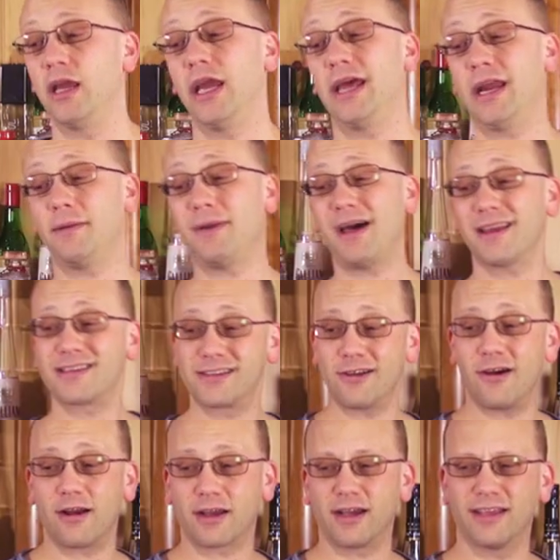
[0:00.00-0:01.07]
And I'm out of
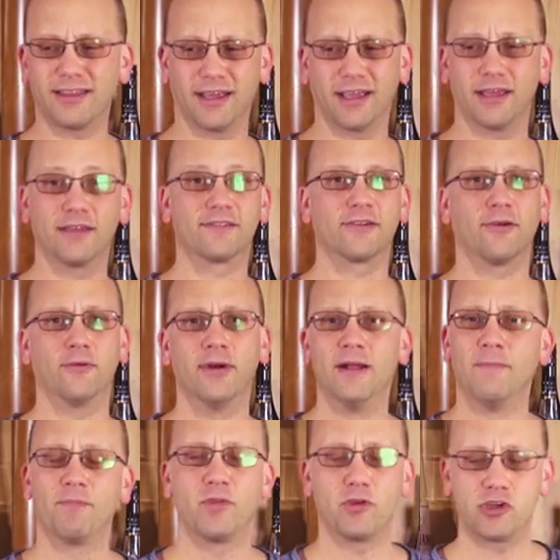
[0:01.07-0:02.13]
stock, I think. So
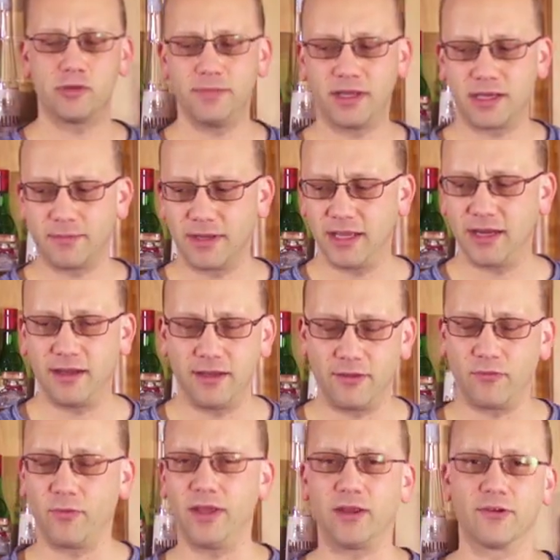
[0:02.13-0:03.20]
those should be coming in
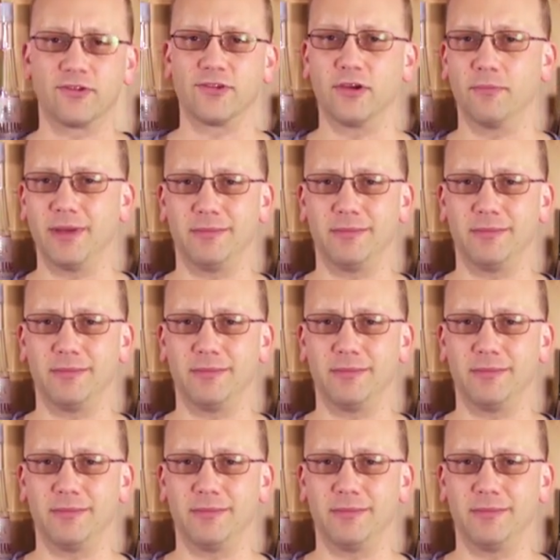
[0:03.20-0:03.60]
in a week or so.